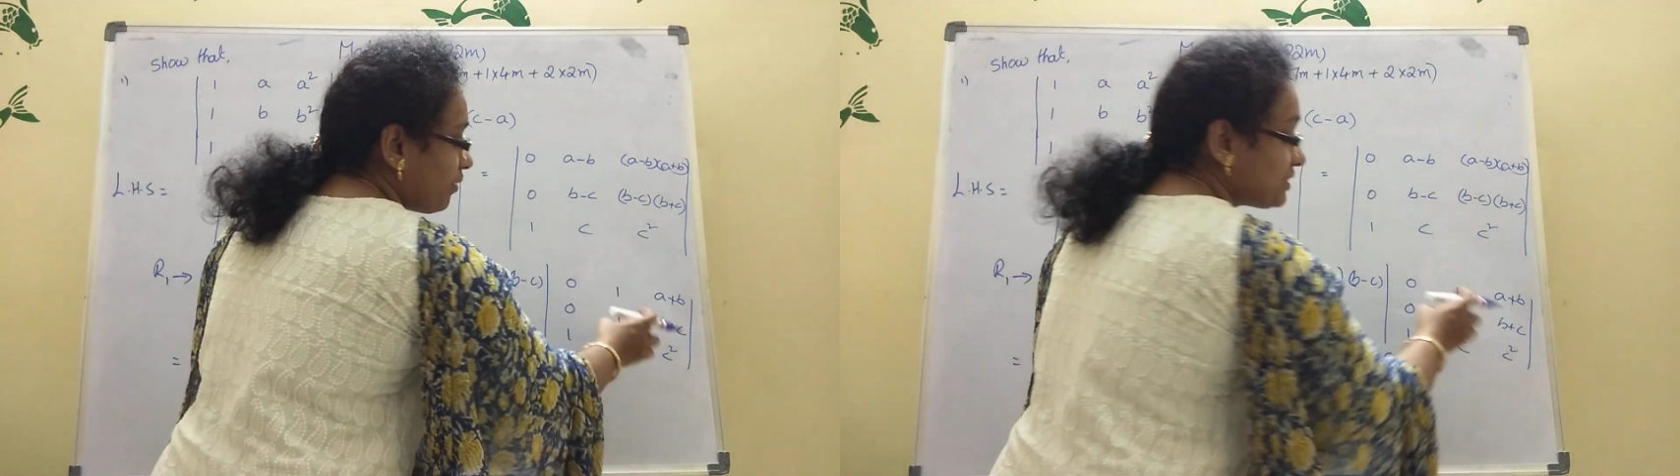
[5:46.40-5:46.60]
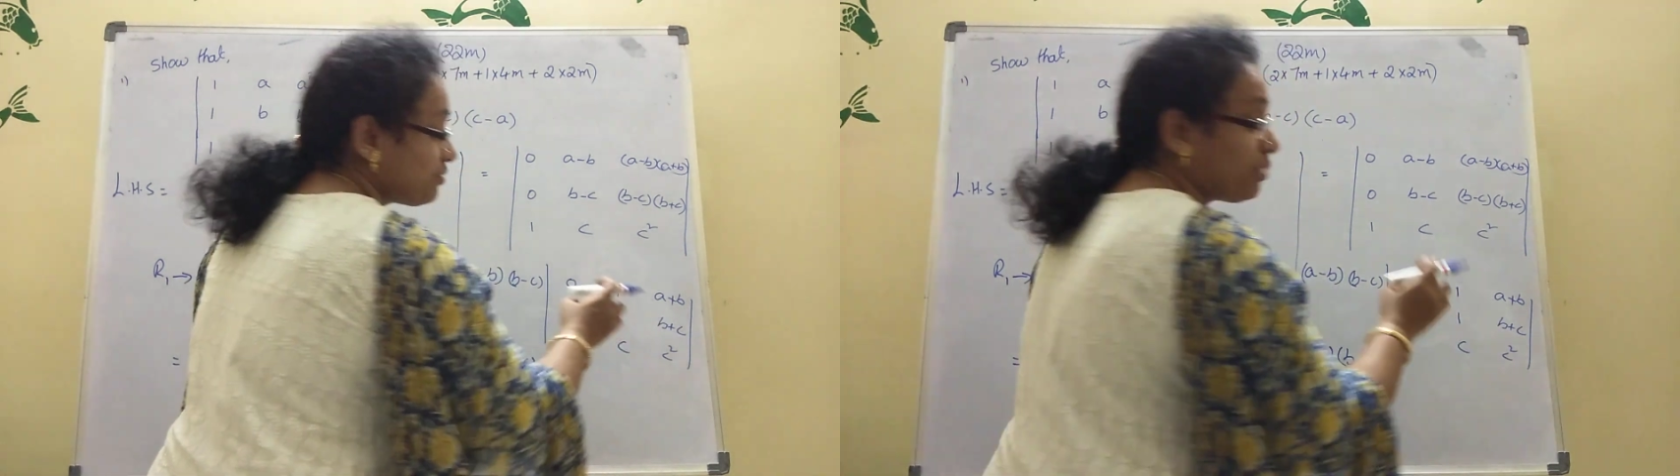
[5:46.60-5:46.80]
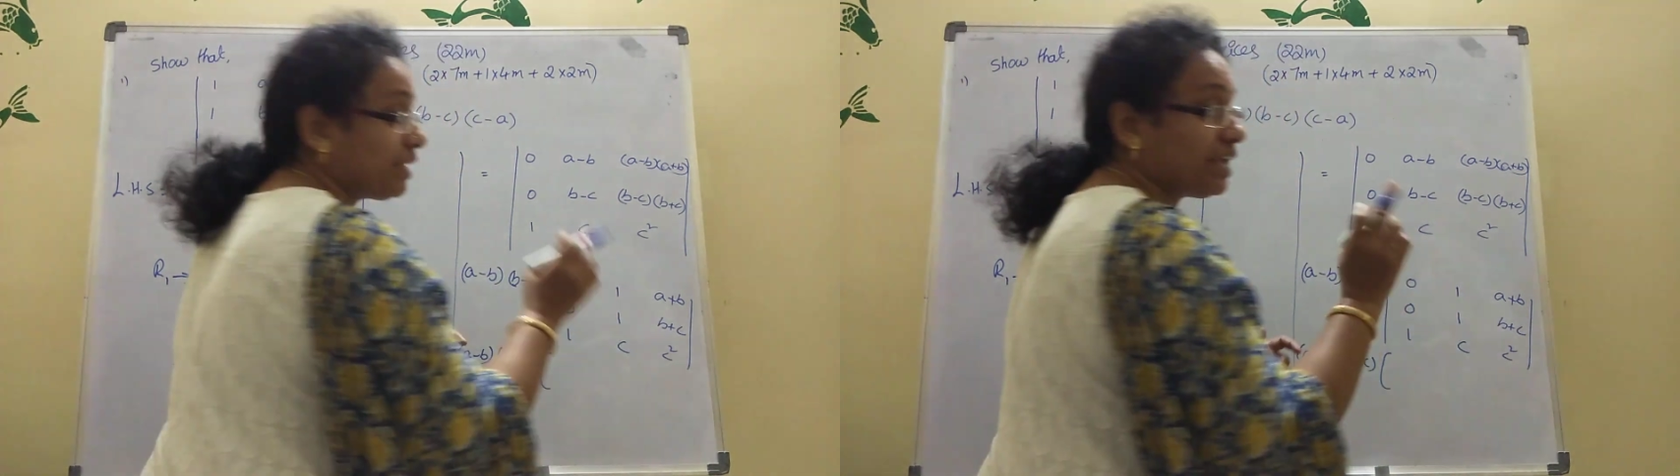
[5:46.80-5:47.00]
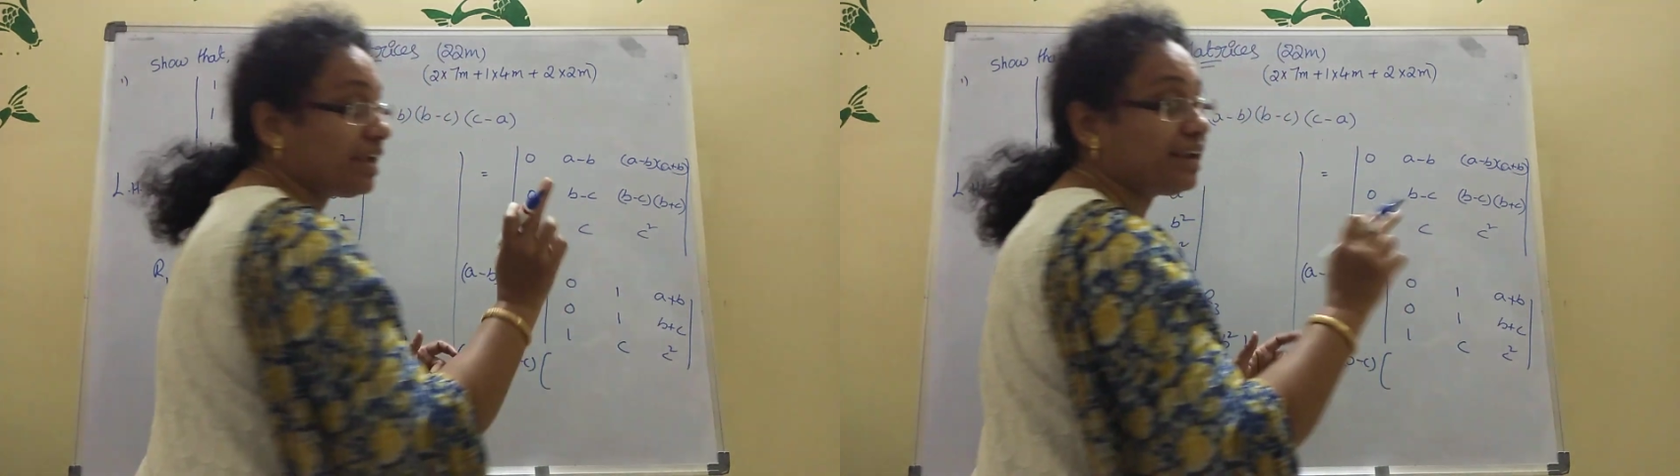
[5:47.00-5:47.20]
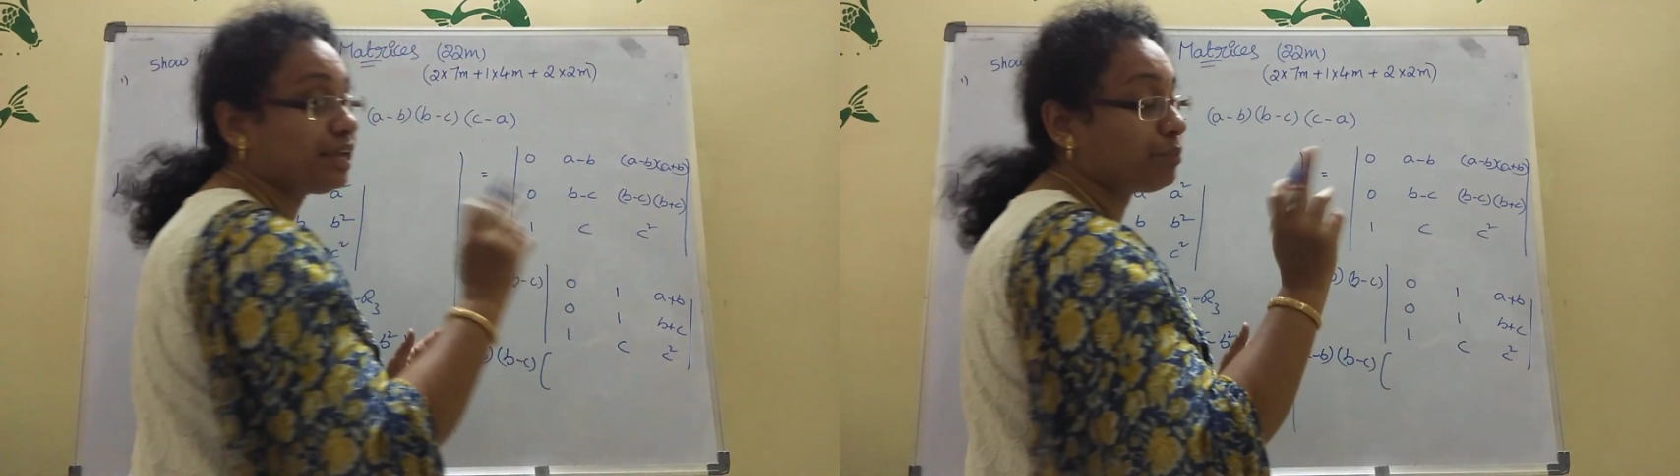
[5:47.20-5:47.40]
what is the formula?
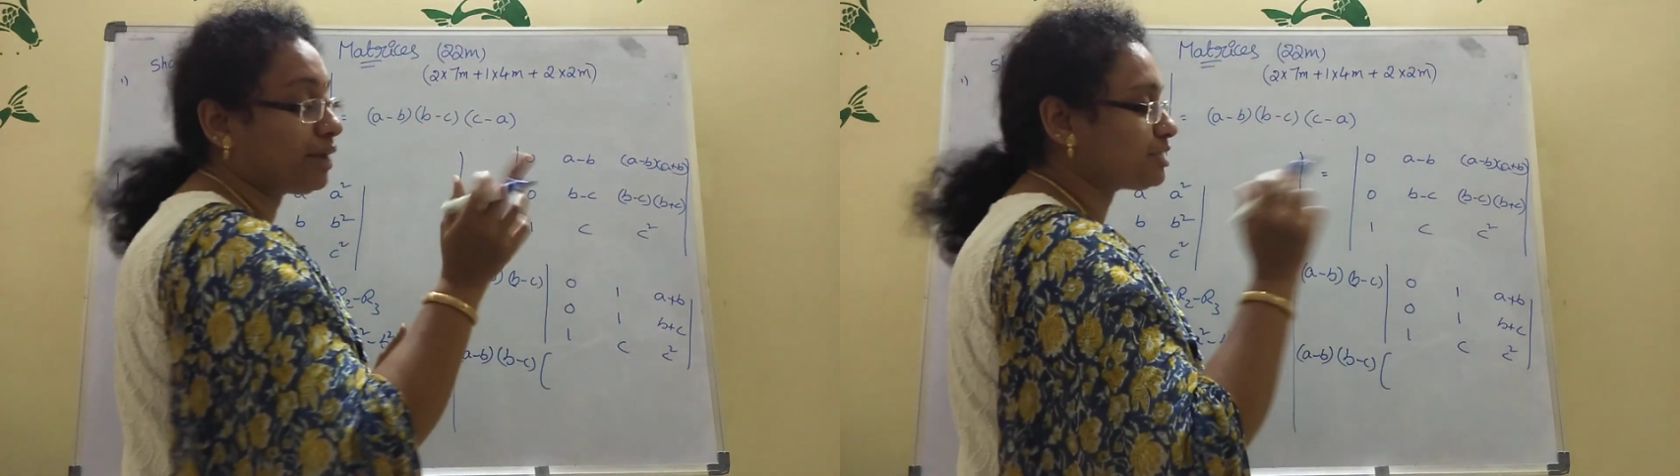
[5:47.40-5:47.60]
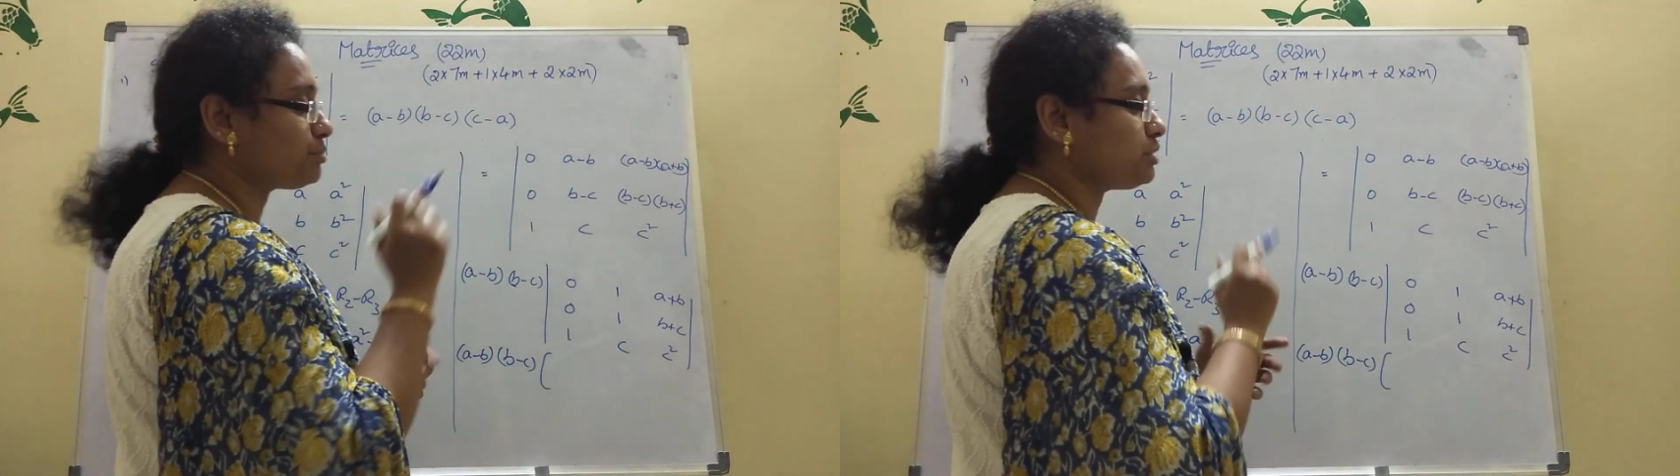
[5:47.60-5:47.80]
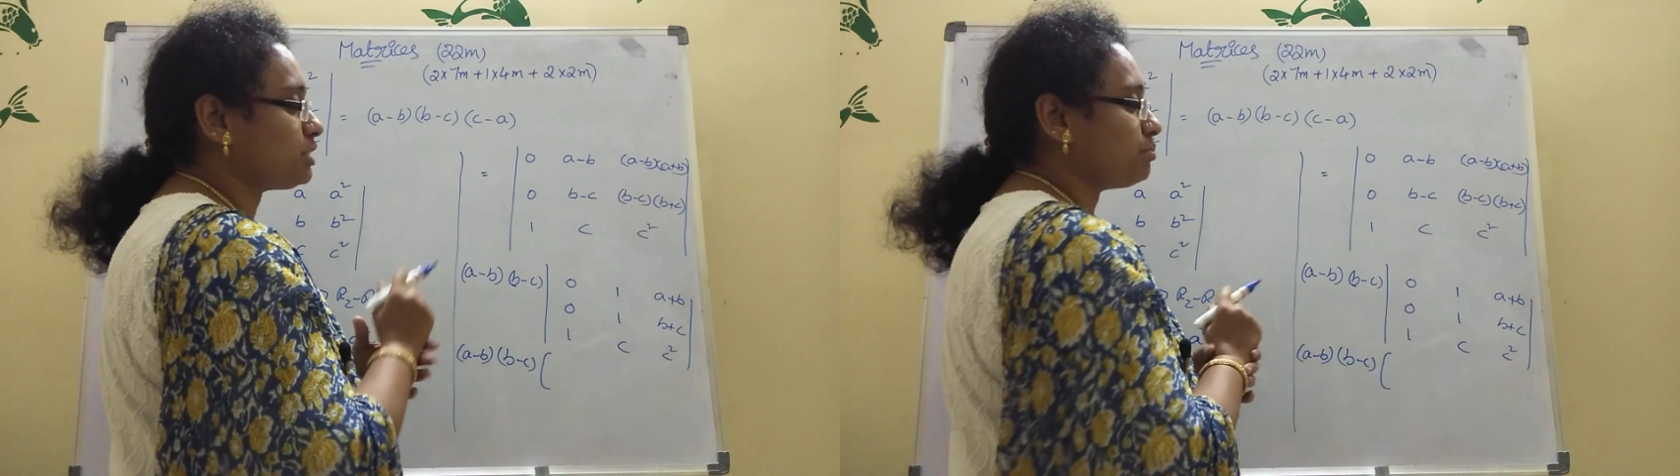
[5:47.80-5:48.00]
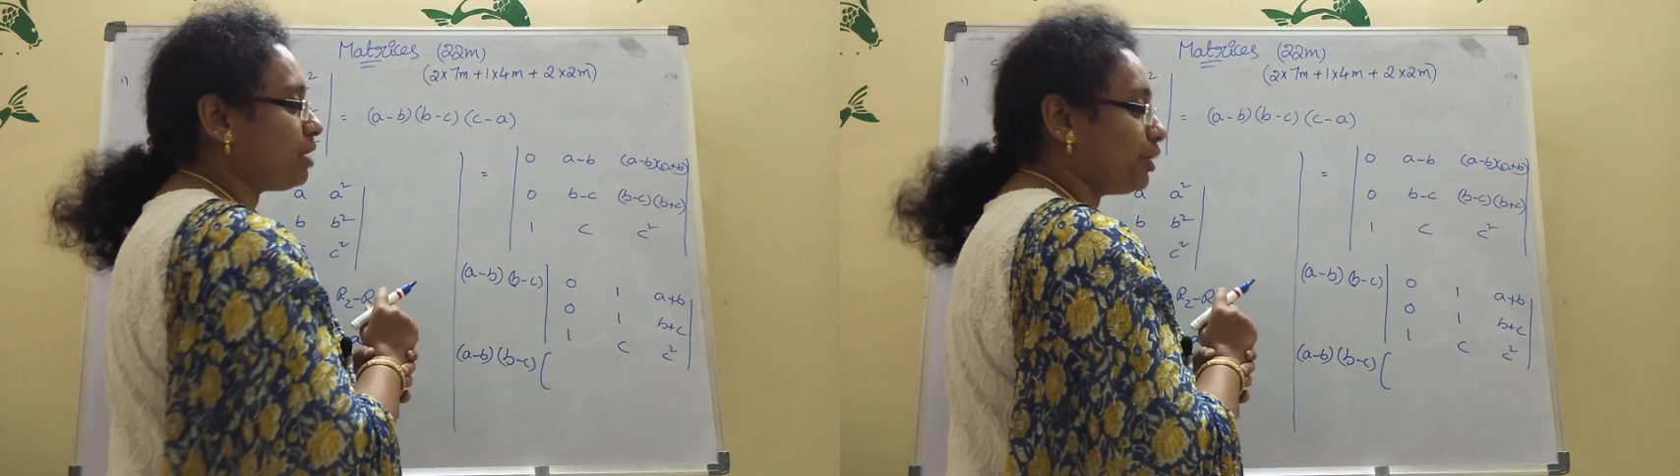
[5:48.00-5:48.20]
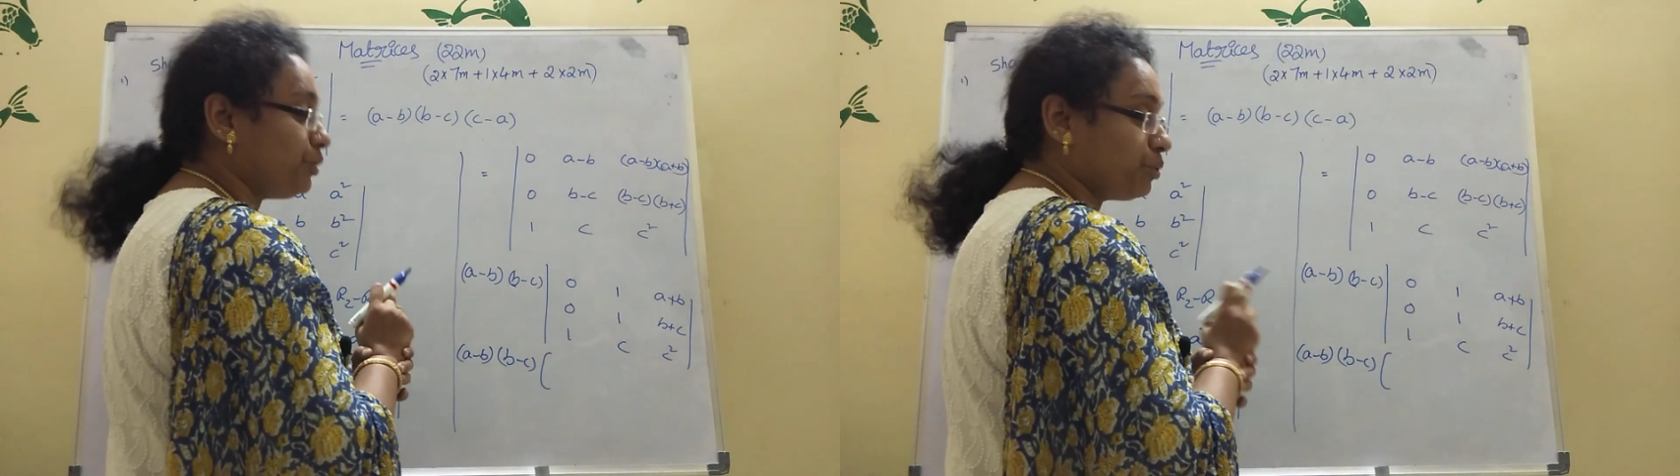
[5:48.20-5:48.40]
AD minus BC.
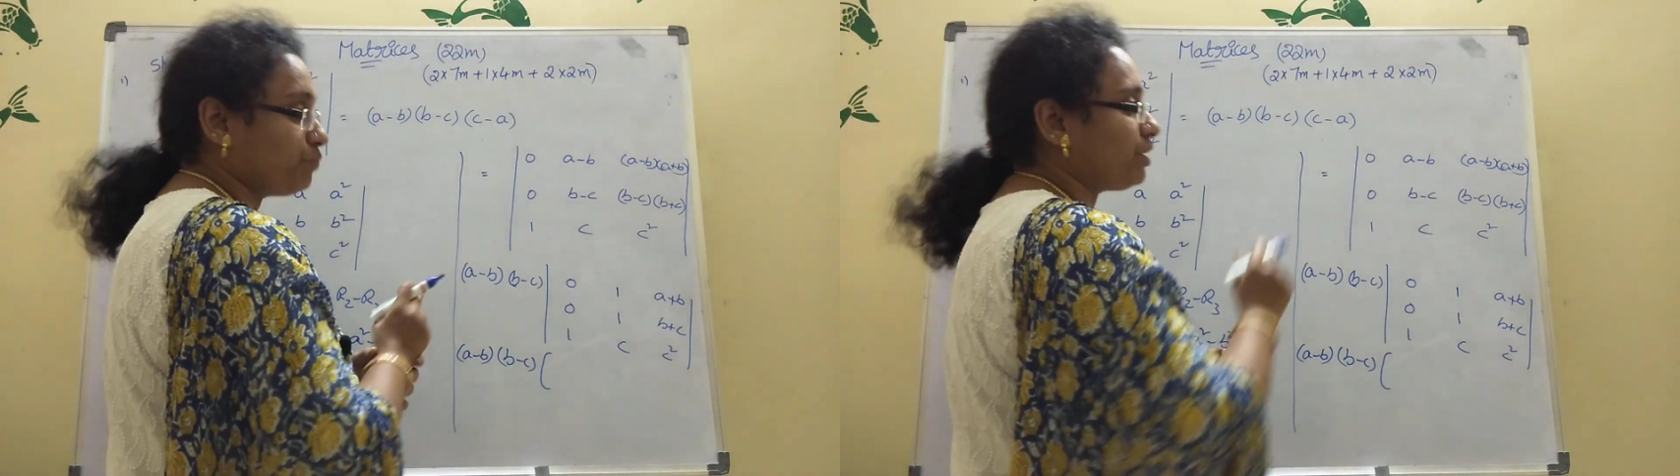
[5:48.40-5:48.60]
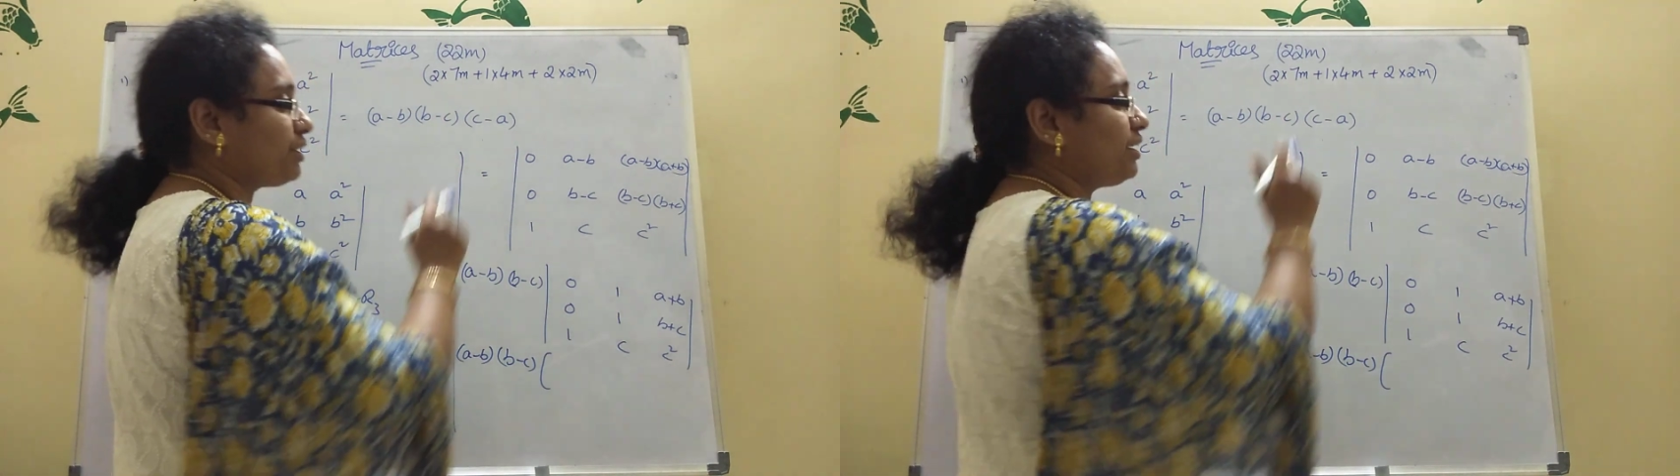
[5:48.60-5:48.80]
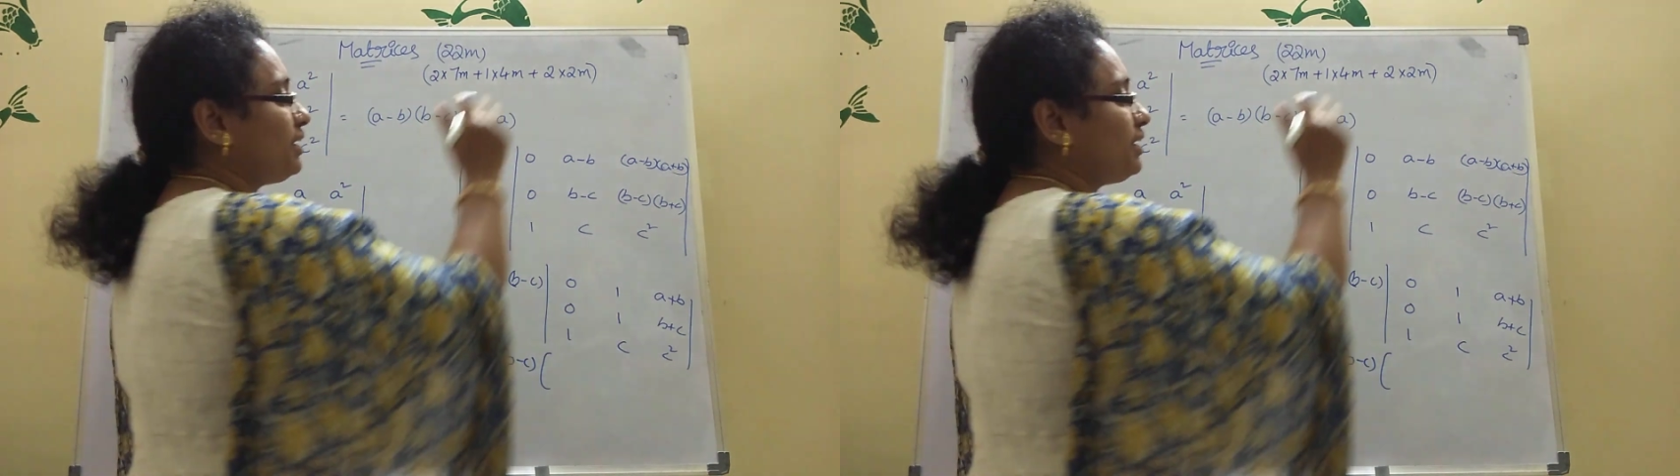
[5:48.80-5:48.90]
Ma. Don't forget